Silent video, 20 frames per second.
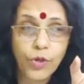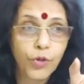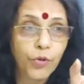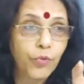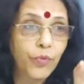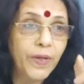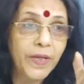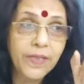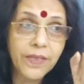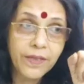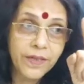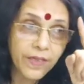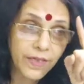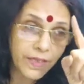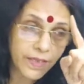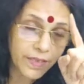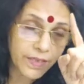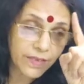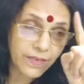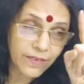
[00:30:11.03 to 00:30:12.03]
whether
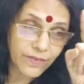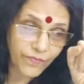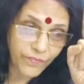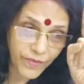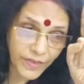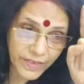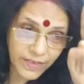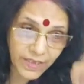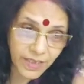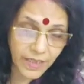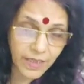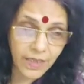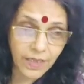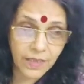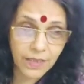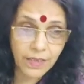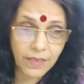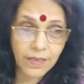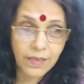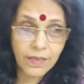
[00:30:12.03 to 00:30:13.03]
it is
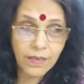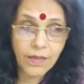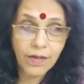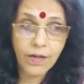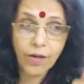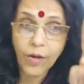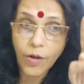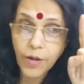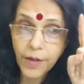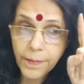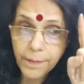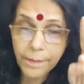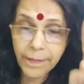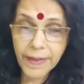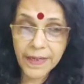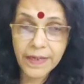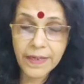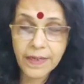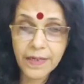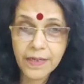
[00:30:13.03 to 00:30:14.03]
physical or
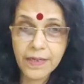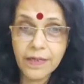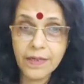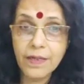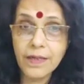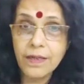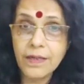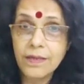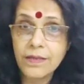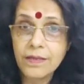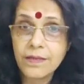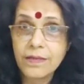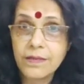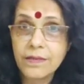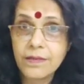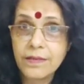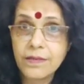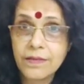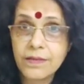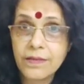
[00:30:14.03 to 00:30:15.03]
mental
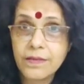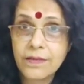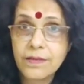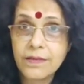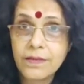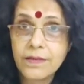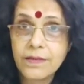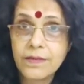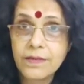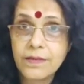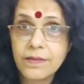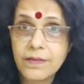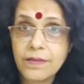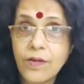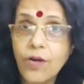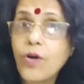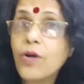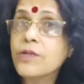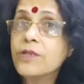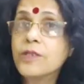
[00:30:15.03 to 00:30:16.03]

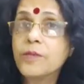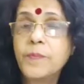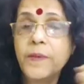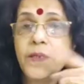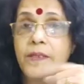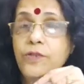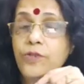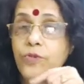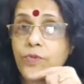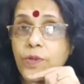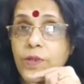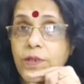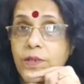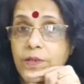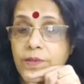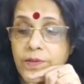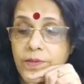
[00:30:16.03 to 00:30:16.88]
or spiritual.